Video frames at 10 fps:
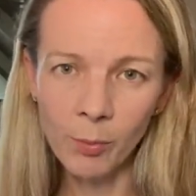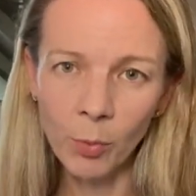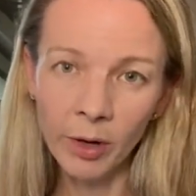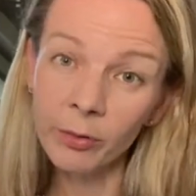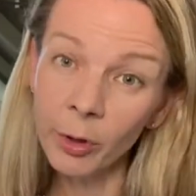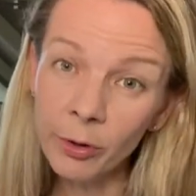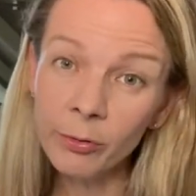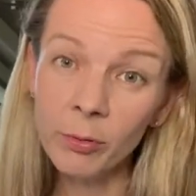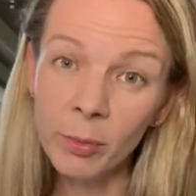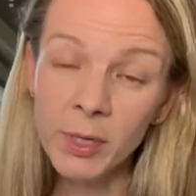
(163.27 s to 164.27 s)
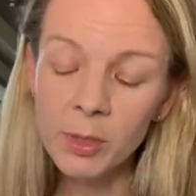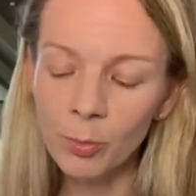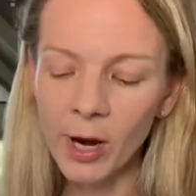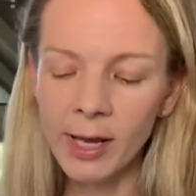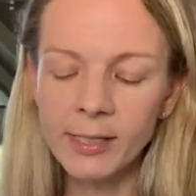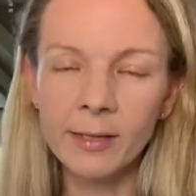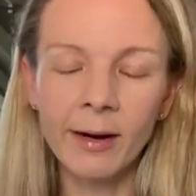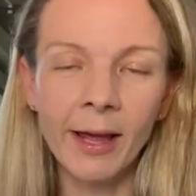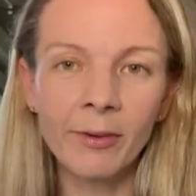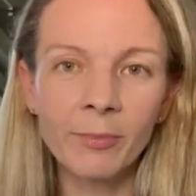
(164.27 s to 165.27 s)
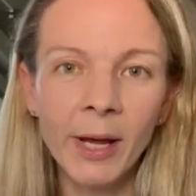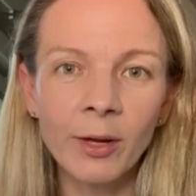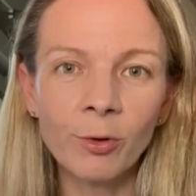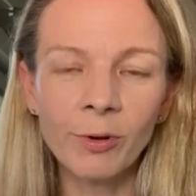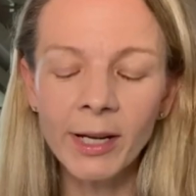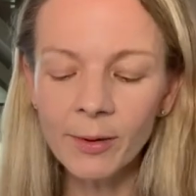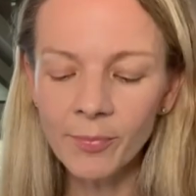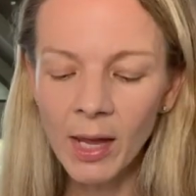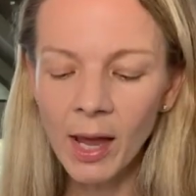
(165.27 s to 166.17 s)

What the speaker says: what I've learned from the Musselburgh hats that I have made already.